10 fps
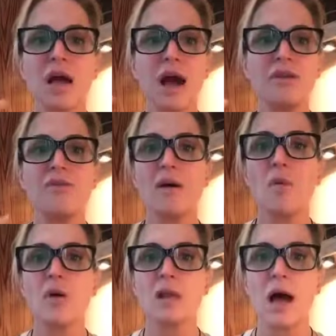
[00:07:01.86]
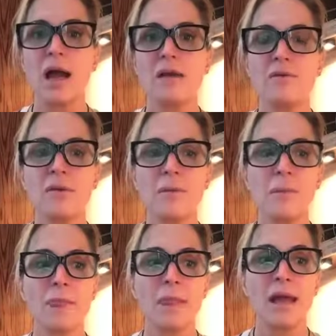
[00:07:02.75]
I felt more alive
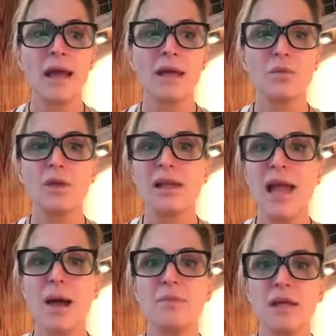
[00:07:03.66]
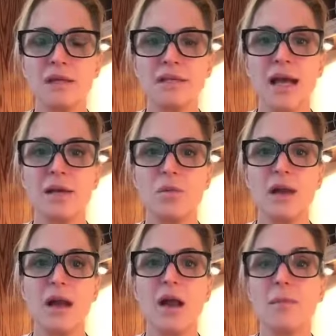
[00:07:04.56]
and really happy and excited when
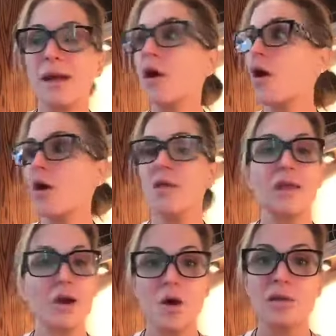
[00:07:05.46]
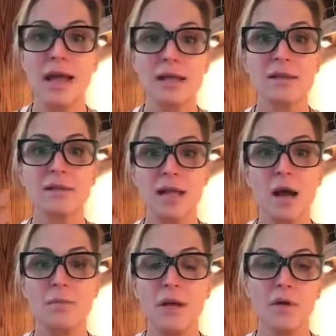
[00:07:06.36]
I got in my car and then hauled ass to
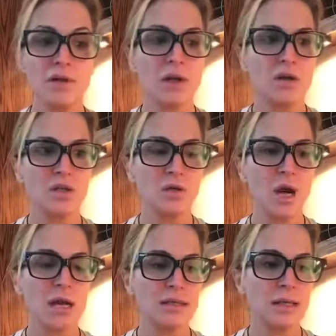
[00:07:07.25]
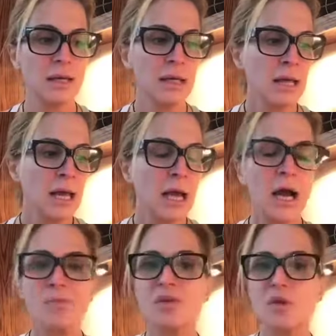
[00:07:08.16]
come here to talk to you guys.
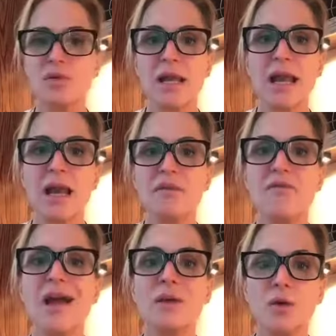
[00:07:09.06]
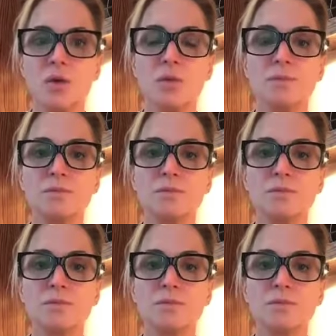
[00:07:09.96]
So today I invite you,